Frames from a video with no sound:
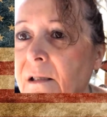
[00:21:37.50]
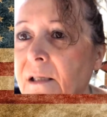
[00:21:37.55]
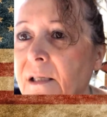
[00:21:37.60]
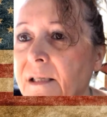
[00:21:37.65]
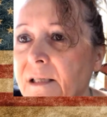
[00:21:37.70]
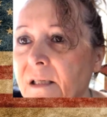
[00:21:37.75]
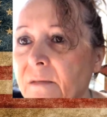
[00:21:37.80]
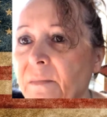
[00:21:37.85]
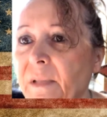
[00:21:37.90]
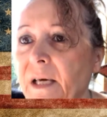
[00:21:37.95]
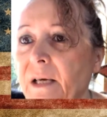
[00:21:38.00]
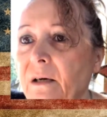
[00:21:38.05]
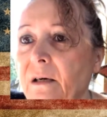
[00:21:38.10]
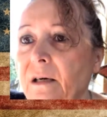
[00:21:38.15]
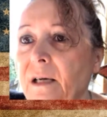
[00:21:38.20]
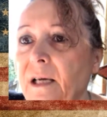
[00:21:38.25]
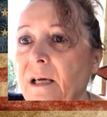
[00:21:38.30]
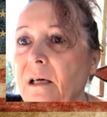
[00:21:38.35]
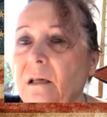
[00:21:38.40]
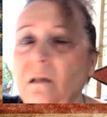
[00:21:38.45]
Is it better
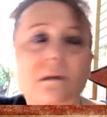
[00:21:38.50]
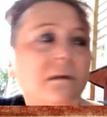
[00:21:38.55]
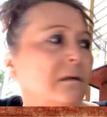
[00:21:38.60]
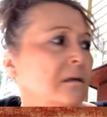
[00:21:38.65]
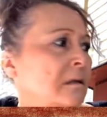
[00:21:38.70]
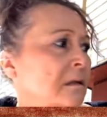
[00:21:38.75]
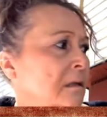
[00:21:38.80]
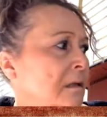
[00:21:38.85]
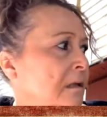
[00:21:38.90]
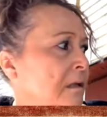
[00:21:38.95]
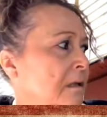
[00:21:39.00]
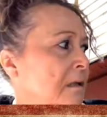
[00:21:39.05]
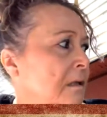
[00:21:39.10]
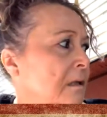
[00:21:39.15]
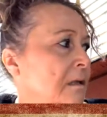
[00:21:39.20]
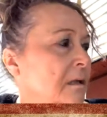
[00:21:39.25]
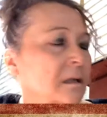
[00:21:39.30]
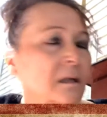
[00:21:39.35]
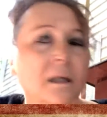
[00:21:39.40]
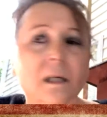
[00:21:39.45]
now?
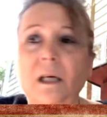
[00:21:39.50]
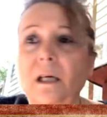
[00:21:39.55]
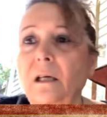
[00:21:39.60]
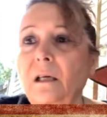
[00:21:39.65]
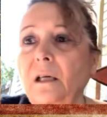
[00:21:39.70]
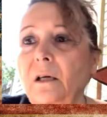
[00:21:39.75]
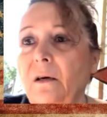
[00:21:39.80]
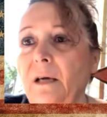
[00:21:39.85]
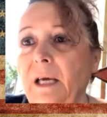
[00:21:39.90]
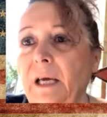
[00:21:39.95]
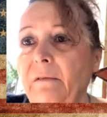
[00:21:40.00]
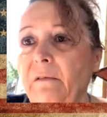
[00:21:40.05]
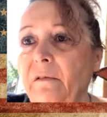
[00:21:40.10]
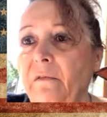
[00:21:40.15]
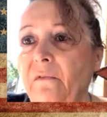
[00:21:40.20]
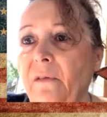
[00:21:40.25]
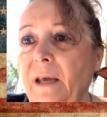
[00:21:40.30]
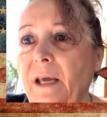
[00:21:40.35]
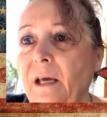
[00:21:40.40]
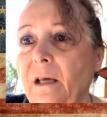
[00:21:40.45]
I don't know. I have a
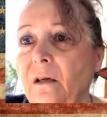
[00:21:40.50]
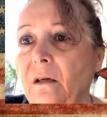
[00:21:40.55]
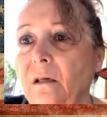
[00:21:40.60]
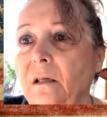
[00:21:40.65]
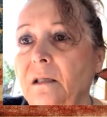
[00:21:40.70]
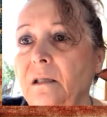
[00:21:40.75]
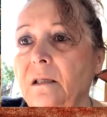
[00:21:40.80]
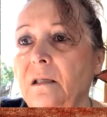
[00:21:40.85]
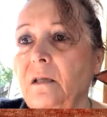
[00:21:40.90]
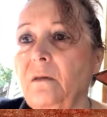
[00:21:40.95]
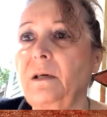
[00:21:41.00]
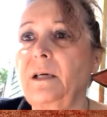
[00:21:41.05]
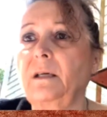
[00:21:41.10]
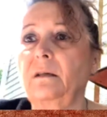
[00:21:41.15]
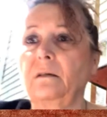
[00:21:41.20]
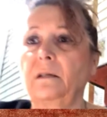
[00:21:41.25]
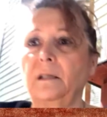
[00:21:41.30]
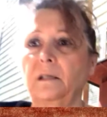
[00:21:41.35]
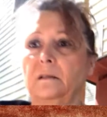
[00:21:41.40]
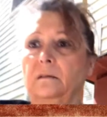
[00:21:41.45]
fan on, so I
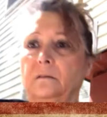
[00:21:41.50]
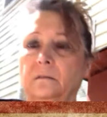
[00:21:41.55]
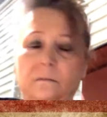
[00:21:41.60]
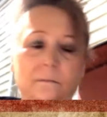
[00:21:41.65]
don't know.